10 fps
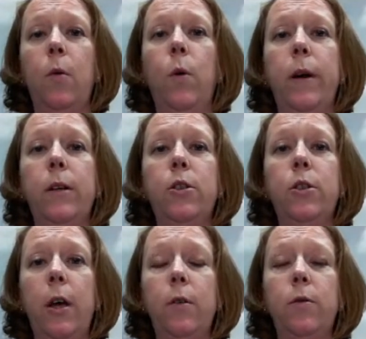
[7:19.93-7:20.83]
What it
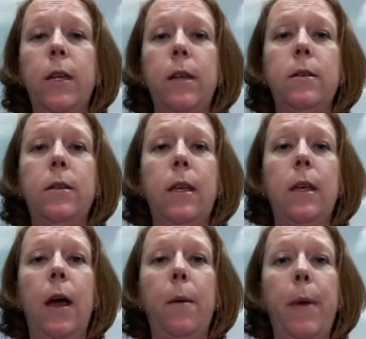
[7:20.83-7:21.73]
shows is
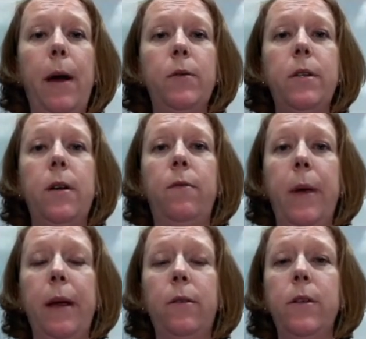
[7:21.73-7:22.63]
the amount of
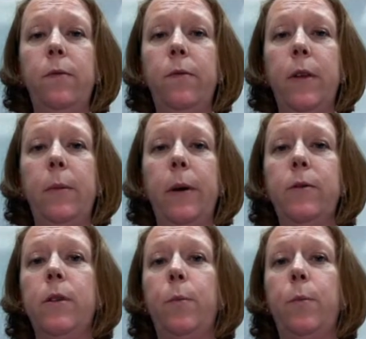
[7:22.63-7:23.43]
males and females,